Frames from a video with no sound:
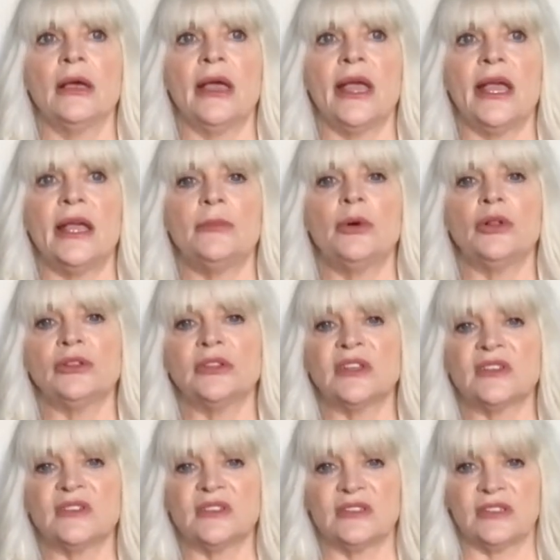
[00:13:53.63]
able to
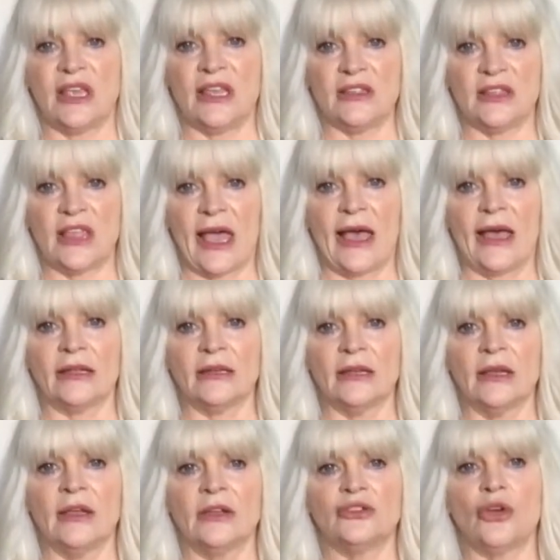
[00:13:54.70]
state that
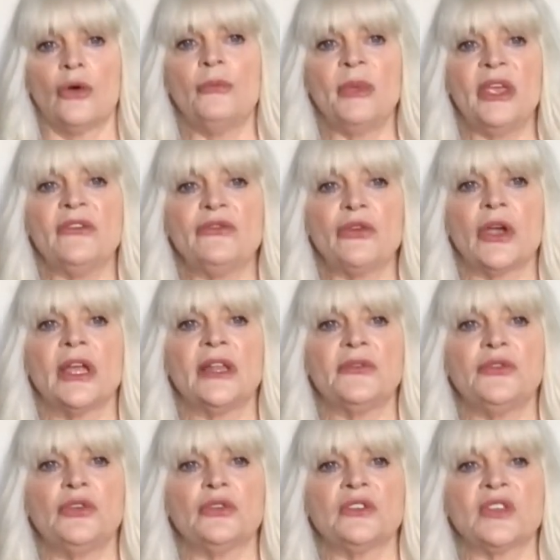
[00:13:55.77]
don't be afraid if
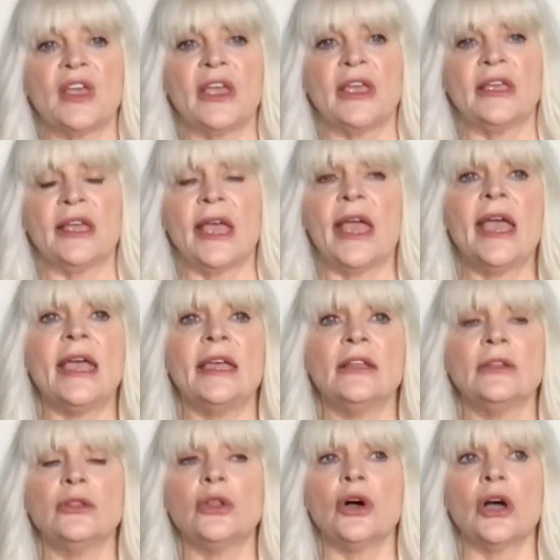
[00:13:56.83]
you say hey
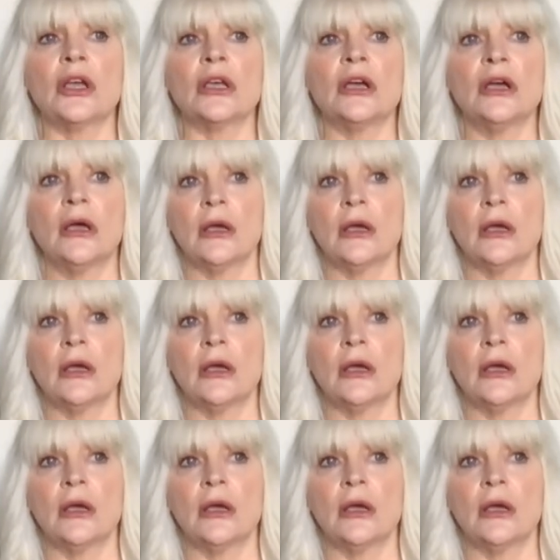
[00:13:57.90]
look